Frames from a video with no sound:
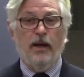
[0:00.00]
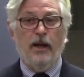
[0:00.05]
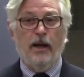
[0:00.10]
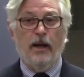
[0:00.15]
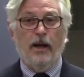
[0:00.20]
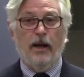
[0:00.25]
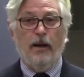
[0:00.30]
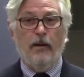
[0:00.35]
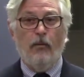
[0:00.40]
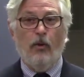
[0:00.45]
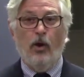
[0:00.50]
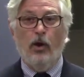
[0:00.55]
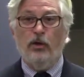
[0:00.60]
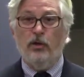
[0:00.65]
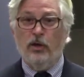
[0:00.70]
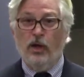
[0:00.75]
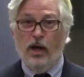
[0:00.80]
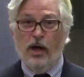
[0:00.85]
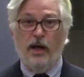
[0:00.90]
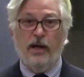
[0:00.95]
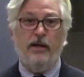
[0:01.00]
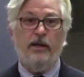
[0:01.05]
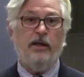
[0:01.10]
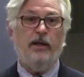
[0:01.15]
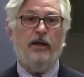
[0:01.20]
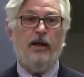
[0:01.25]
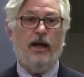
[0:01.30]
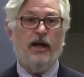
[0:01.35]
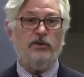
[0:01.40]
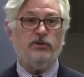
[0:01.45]
uh, online
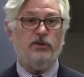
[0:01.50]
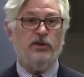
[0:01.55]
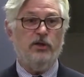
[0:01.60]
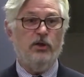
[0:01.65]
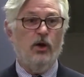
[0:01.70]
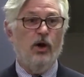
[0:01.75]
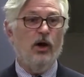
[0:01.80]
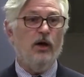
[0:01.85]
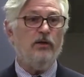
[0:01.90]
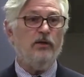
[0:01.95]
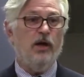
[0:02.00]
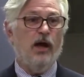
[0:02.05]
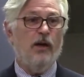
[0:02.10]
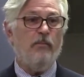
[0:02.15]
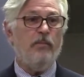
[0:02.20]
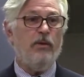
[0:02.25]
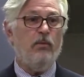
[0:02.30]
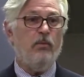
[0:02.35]
and actually in hard copy,